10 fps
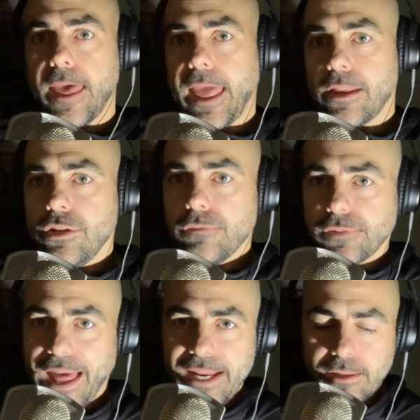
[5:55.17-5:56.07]
And you've
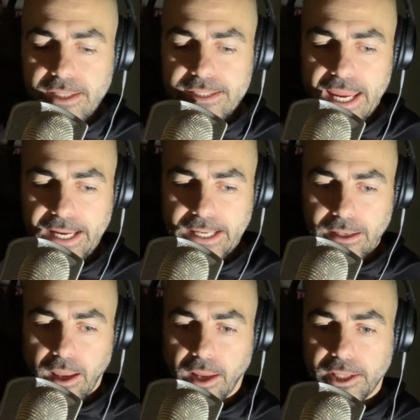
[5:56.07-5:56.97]
likely
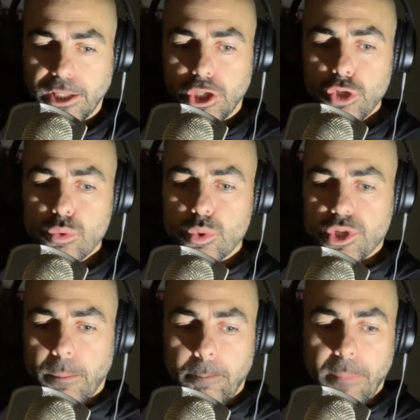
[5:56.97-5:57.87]
taken a huge
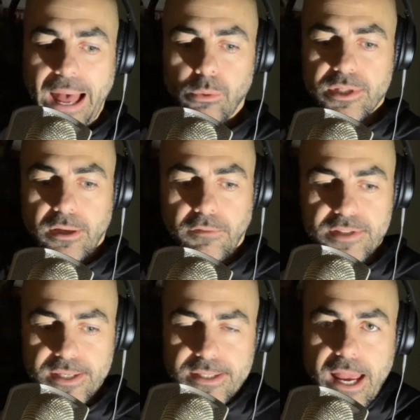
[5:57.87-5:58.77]
amount of
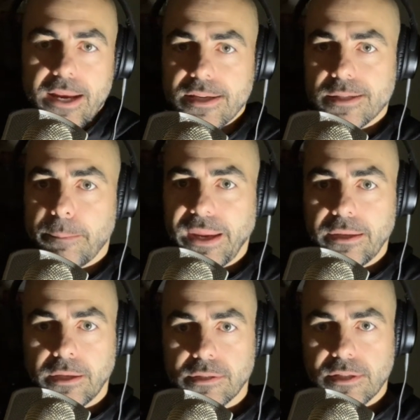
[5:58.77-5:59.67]
society's
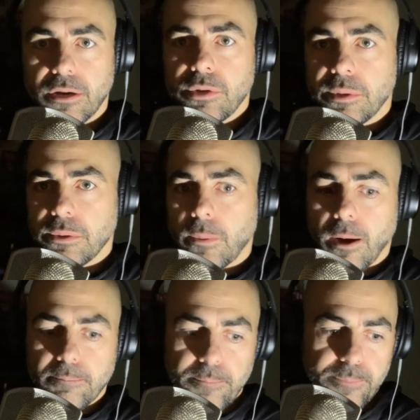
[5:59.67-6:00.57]
opinions on who you
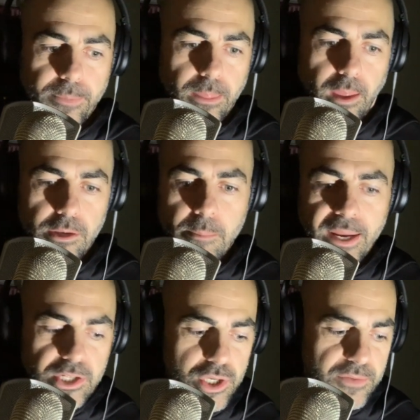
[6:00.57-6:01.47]
are. And you
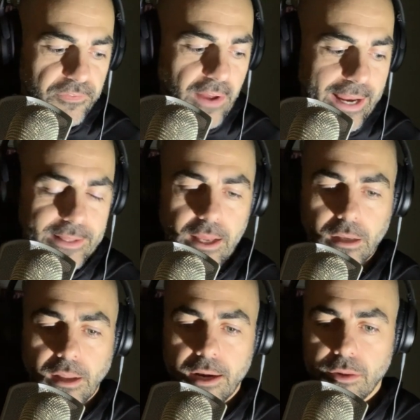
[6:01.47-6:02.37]
may just find that a
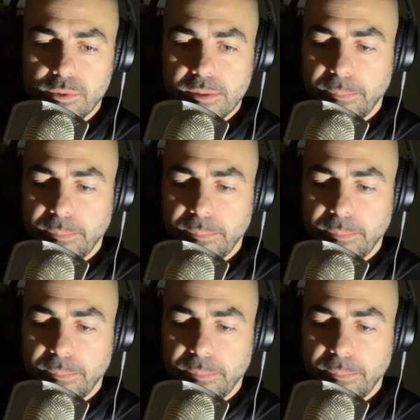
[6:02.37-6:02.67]
lot of those